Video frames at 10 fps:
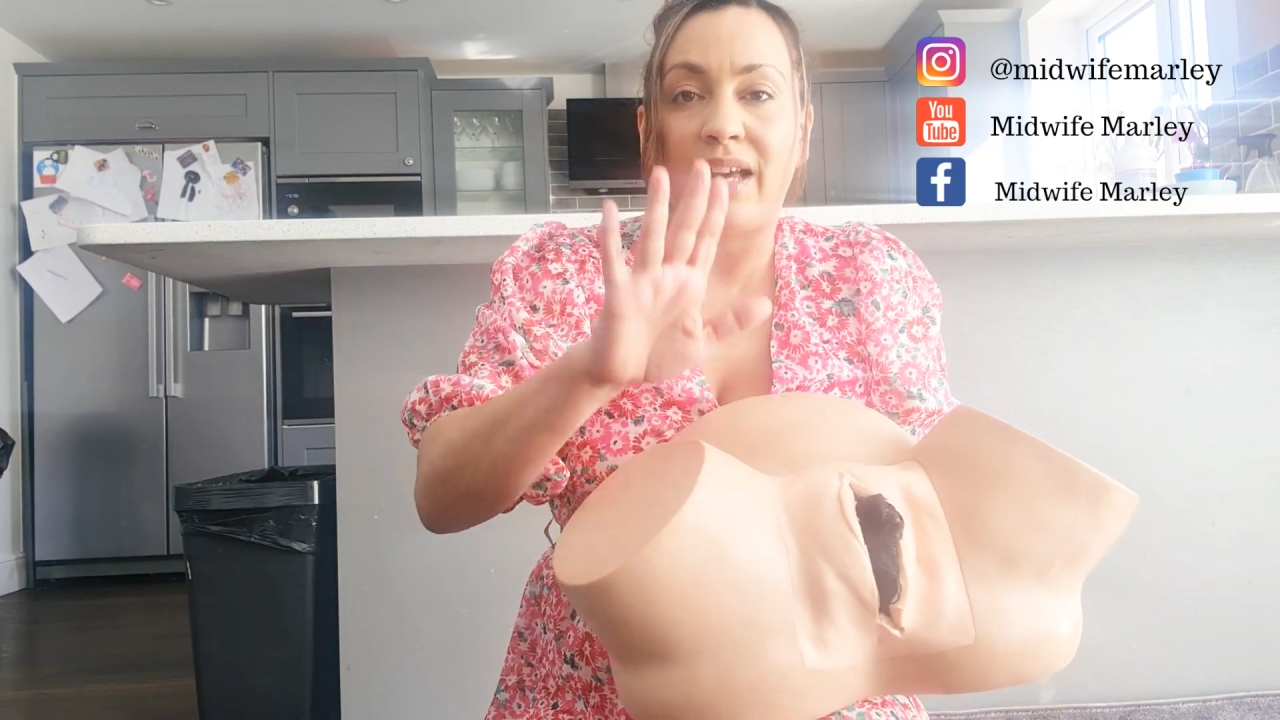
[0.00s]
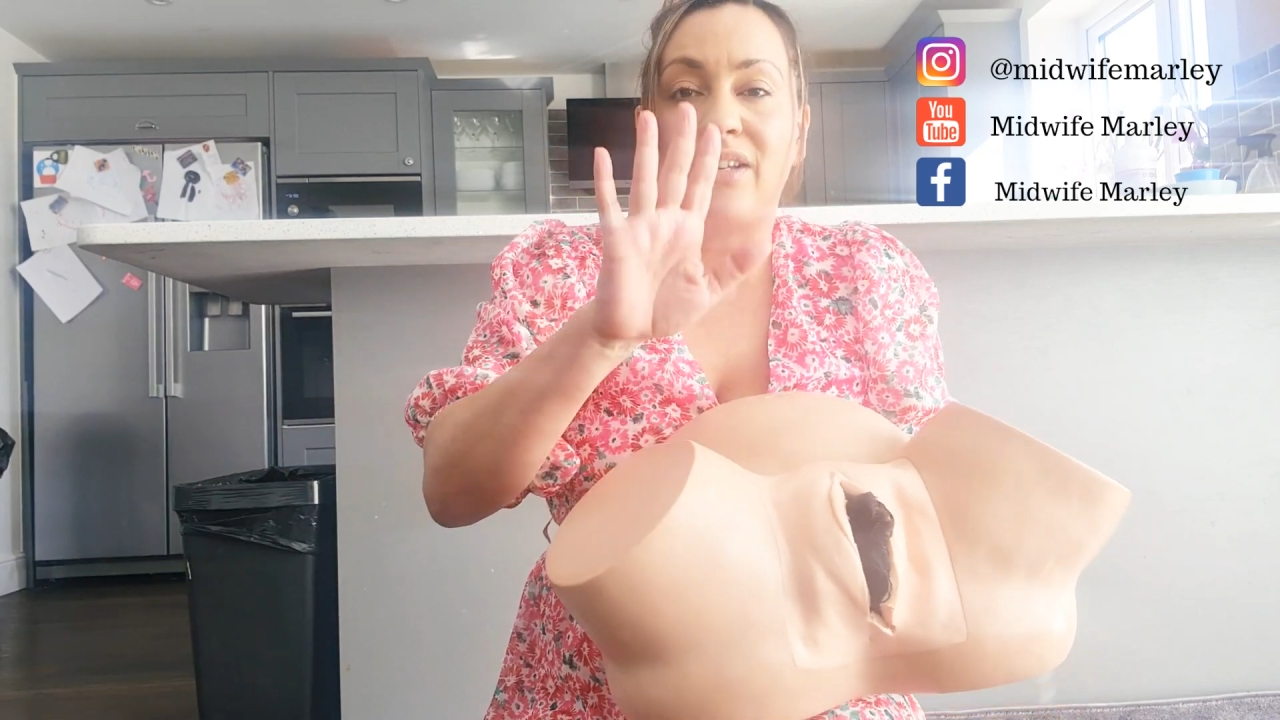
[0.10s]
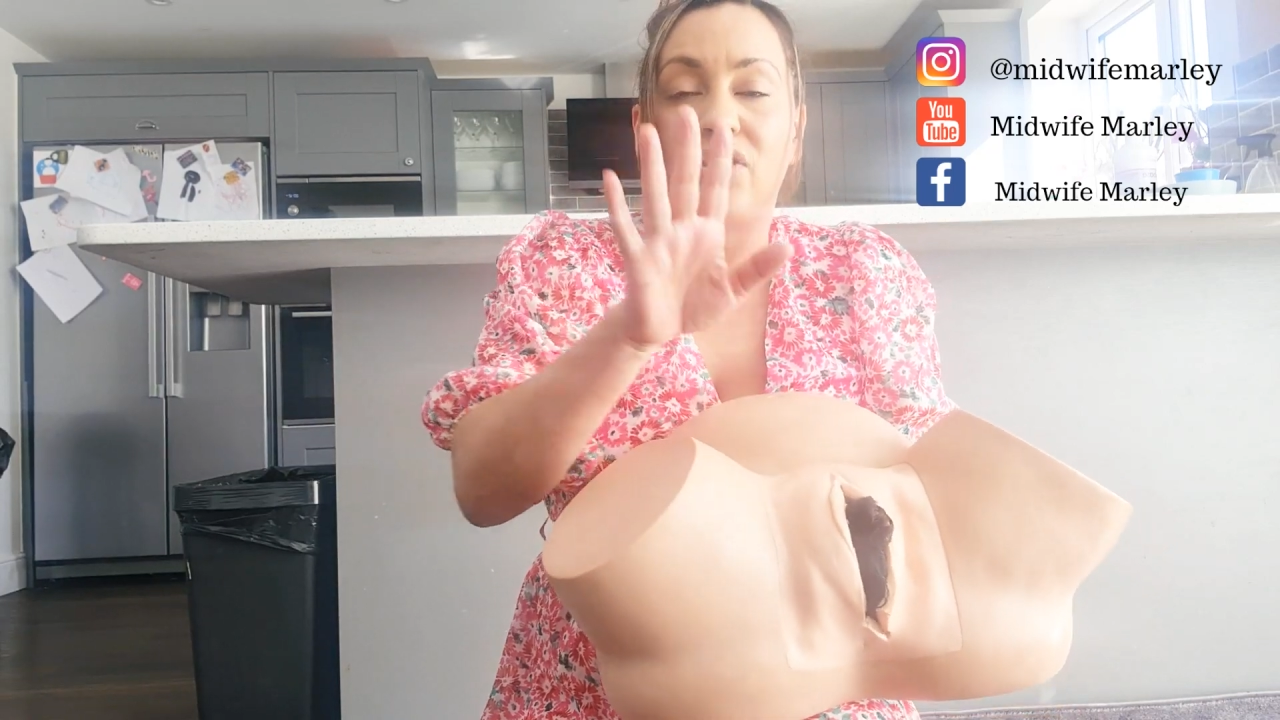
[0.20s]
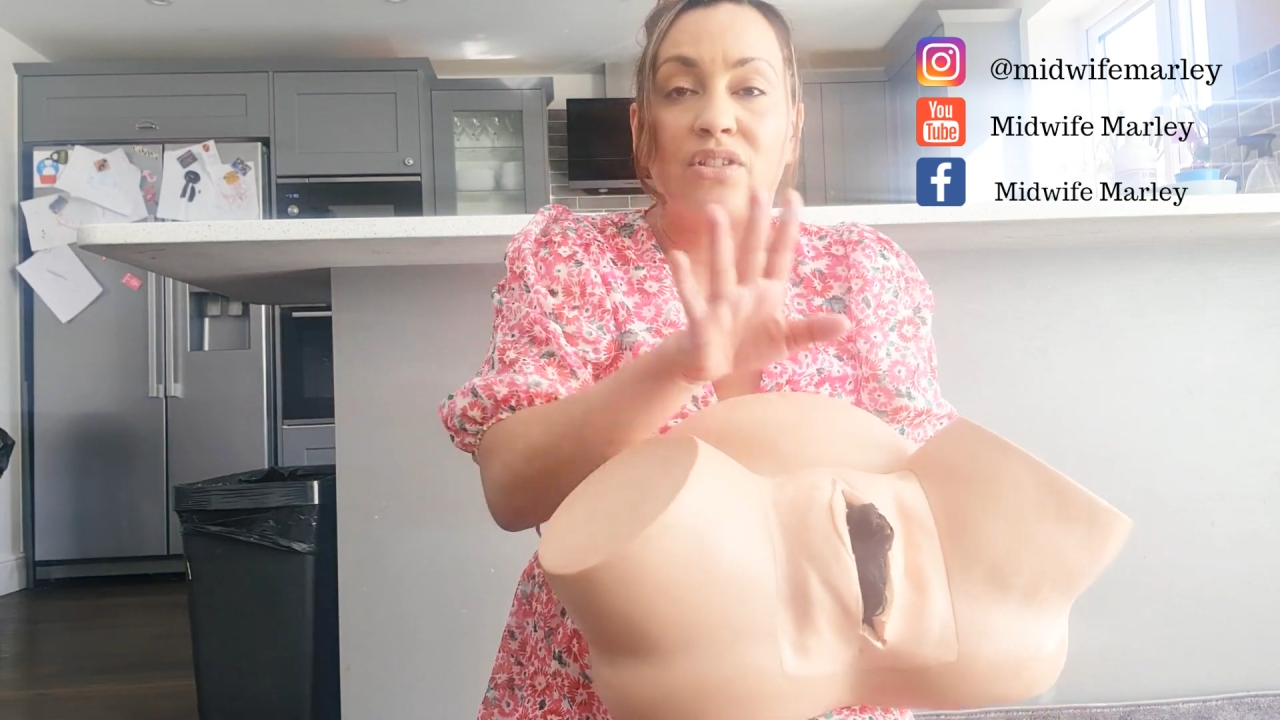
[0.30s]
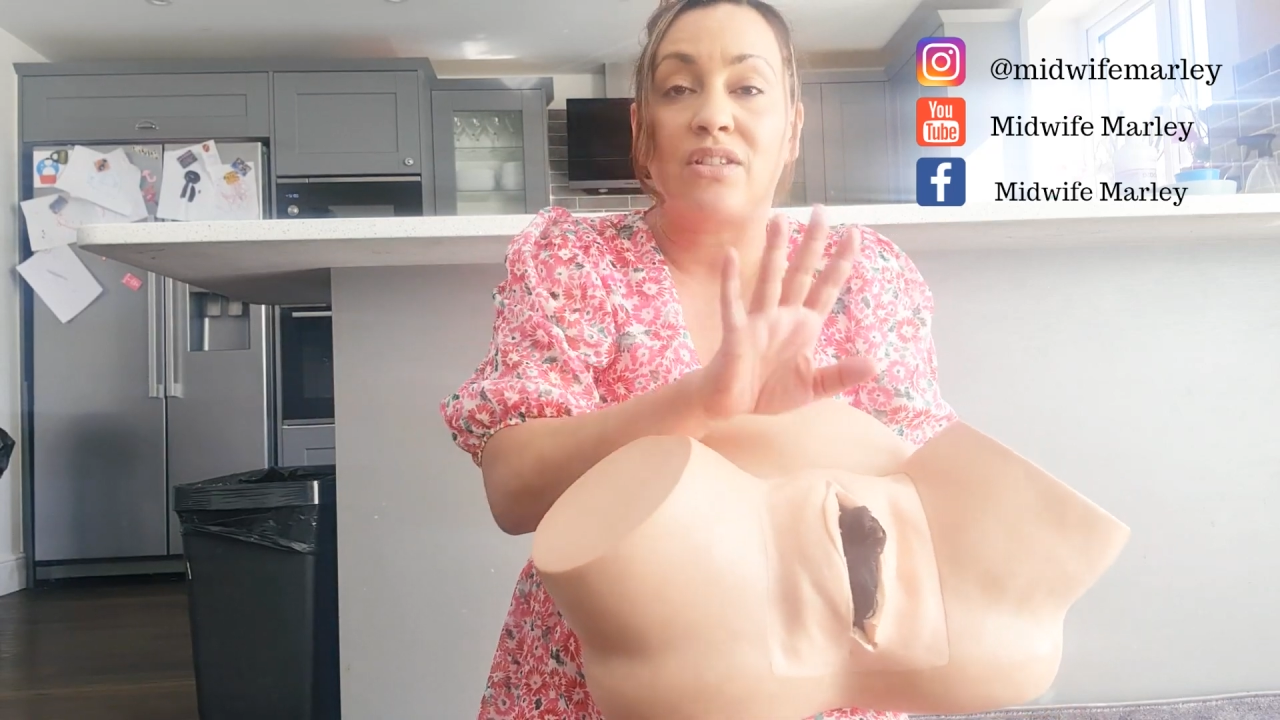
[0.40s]

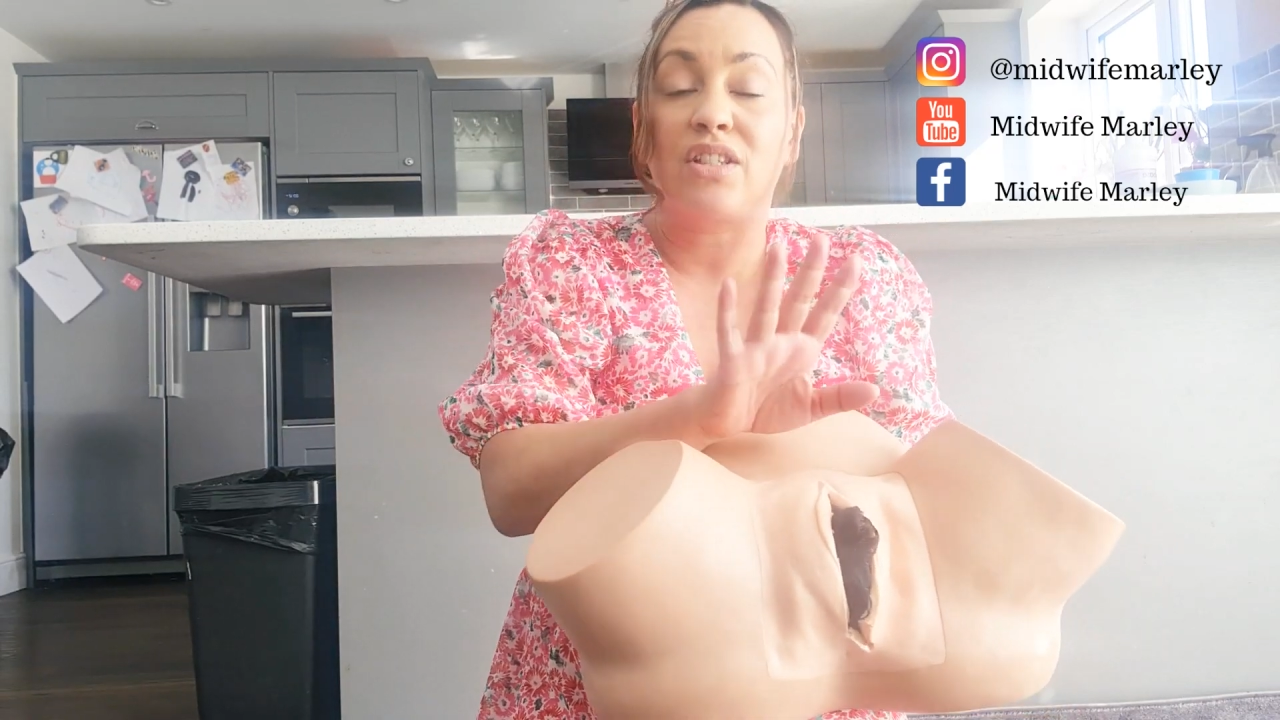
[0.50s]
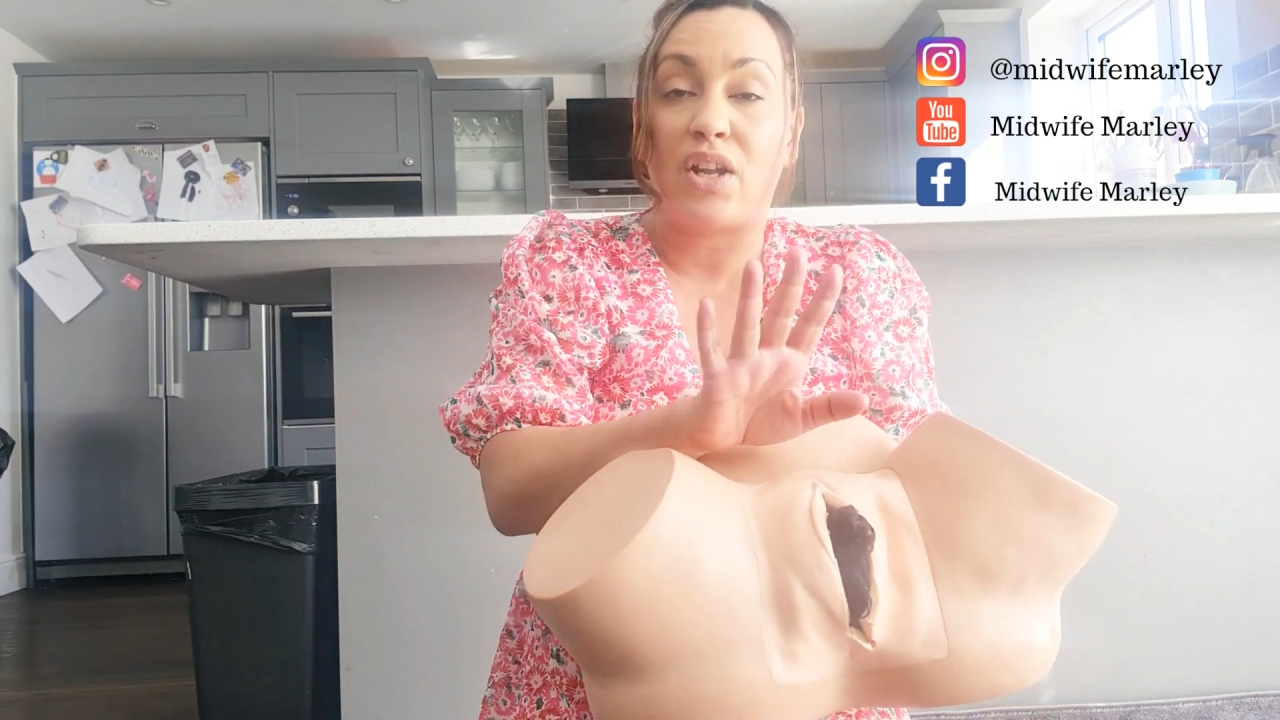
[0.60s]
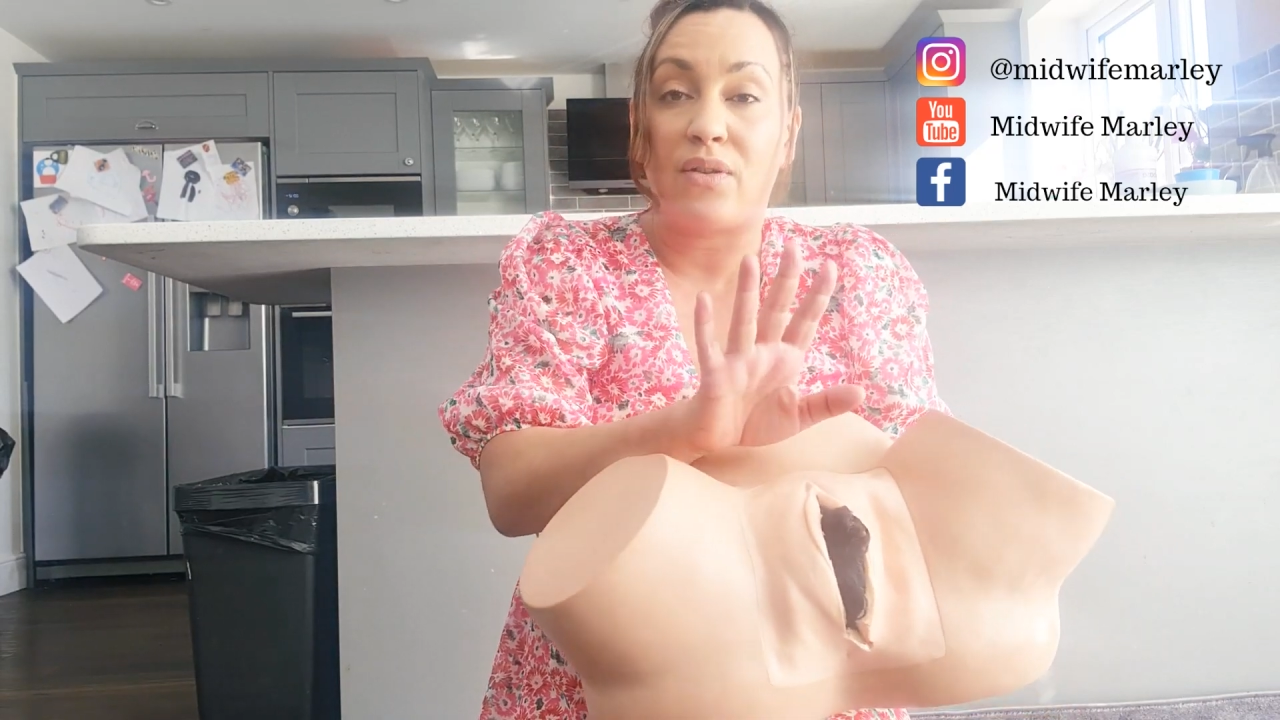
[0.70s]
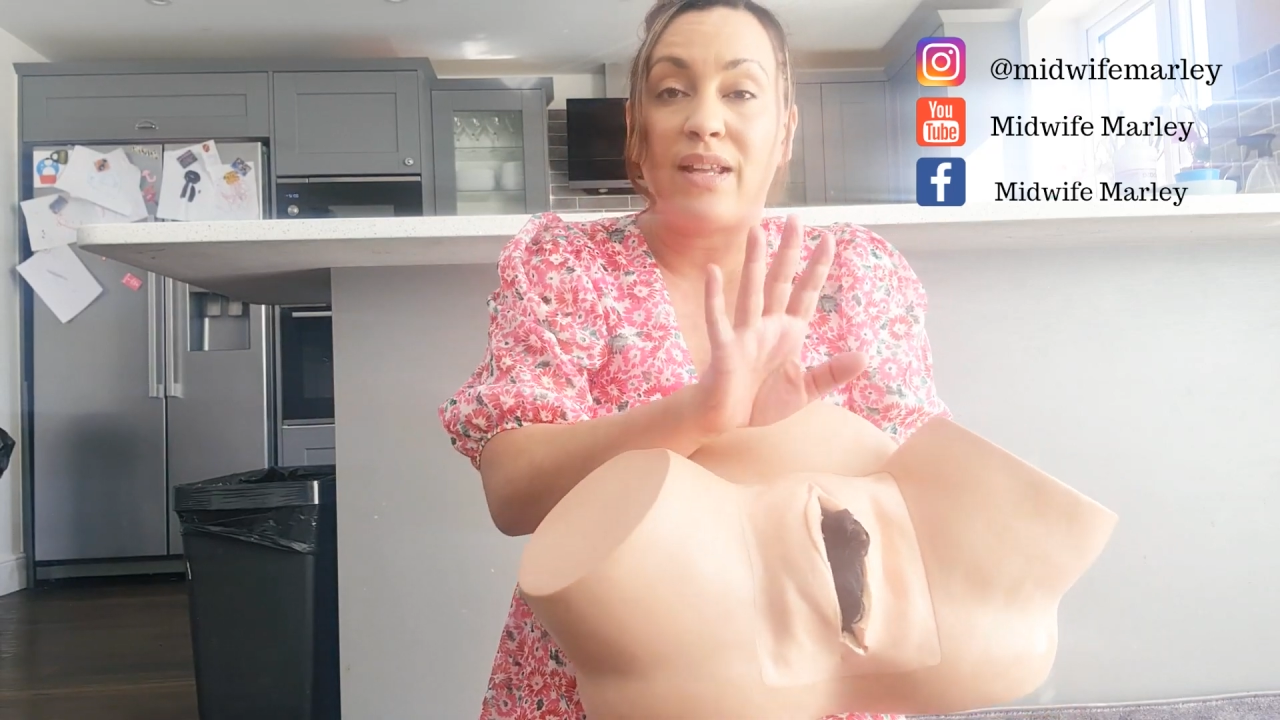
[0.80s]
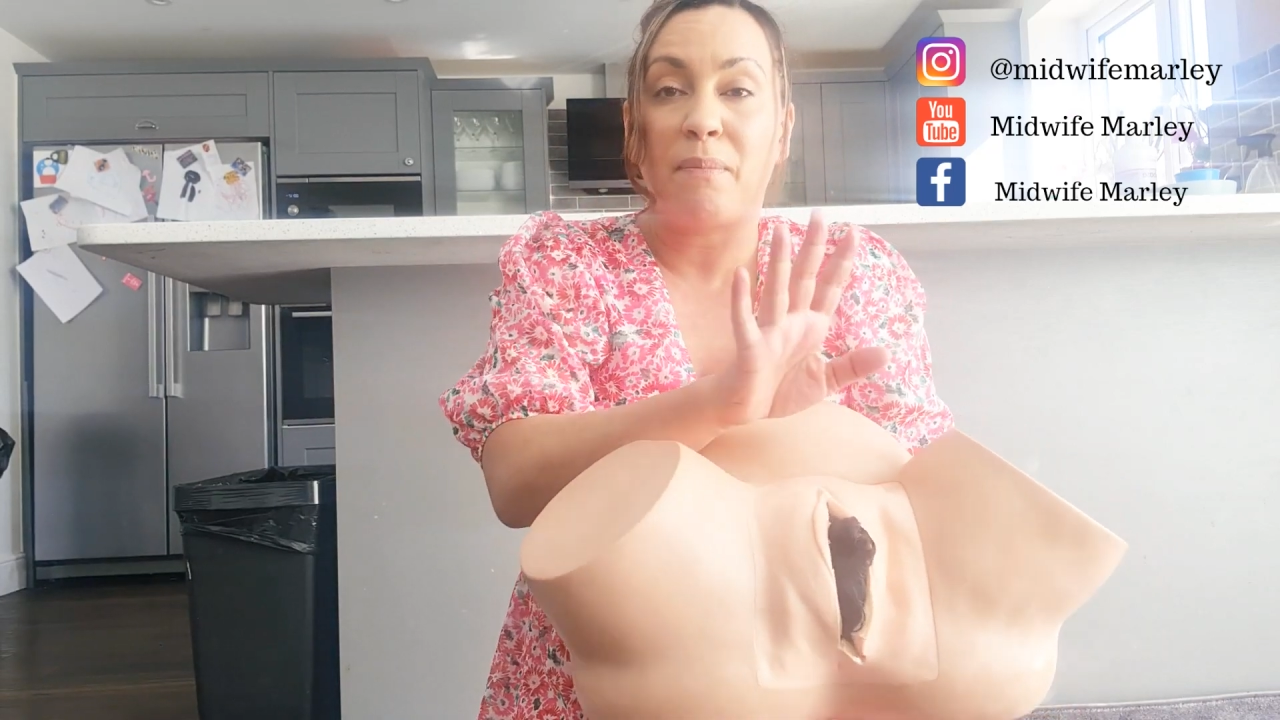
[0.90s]
and just
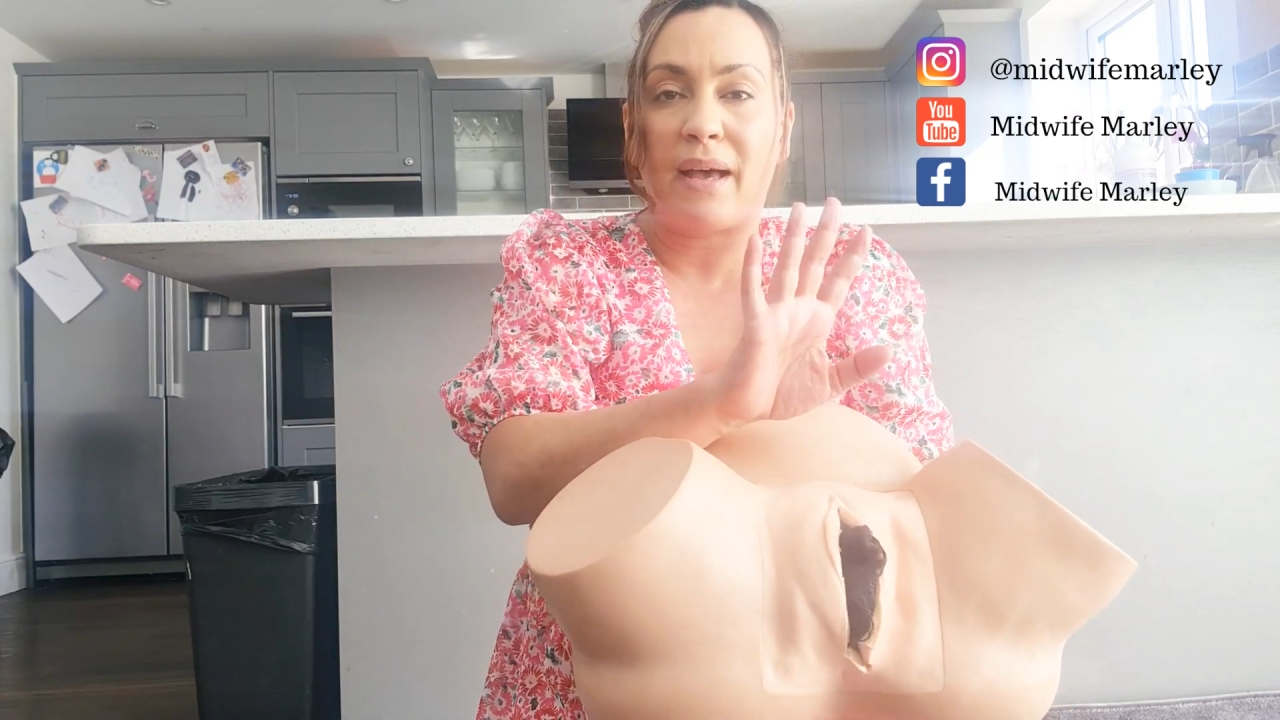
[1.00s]
slowly